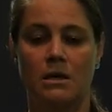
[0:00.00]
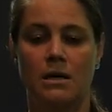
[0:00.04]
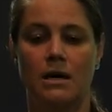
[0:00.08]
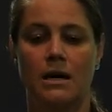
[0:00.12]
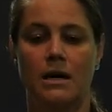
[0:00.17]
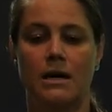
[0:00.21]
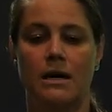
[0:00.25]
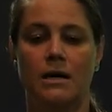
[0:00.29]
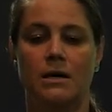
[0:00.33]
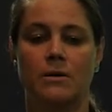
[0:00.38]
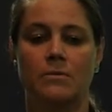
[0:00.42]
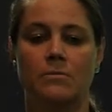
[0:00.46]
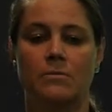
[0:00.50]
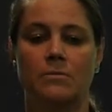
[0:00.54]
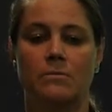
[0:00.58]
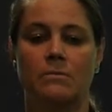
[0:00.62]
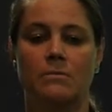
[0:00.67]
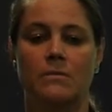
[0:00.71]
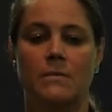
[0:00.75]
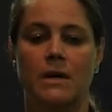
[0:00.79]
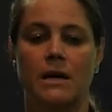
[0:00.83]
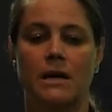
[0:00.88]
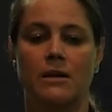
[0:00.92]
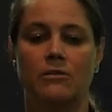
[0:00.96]

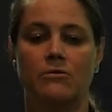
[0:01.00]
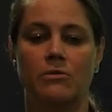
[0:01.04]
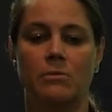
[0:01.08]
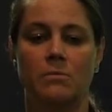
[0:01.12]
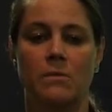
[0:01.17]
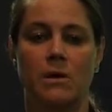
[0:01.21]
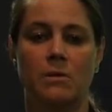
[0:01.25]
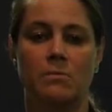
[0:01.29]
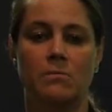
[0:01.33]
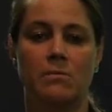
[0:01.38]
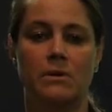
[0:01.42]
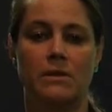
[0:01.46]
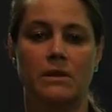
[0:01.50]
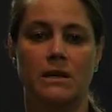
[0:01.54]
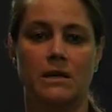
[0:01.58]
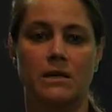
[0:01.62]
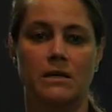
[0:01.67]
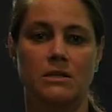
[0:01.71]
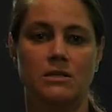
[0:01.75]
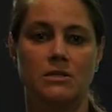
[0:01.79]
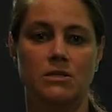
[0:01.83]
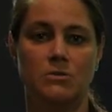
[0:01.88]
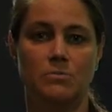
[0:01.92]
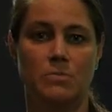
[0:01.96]
and remember that
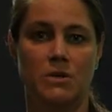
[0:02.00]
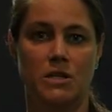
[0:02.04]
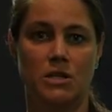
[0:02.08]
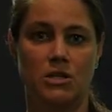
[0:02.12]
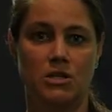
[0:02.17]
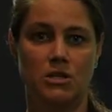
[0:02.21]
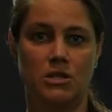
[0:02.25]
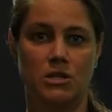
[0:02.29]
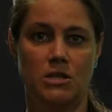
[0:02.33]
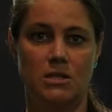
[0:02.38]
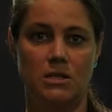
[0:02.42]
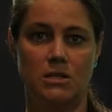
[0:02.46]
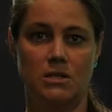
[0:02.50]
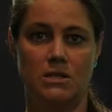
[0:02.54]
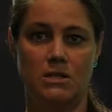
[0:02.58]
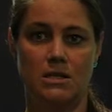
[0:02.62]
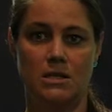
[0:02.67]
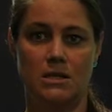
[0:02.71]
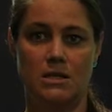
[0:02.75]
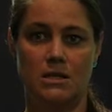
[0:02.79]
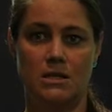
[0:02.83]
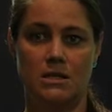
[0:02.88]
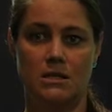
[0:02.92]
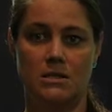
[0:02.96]
a species
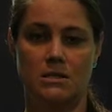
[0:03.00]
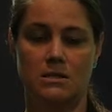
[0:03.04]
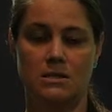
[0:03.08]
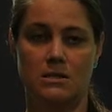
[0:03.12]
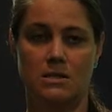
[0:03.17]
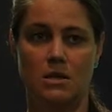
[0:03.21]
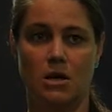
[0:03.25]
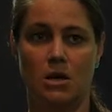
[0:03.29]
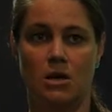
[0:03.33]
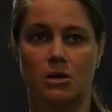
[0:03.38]
is,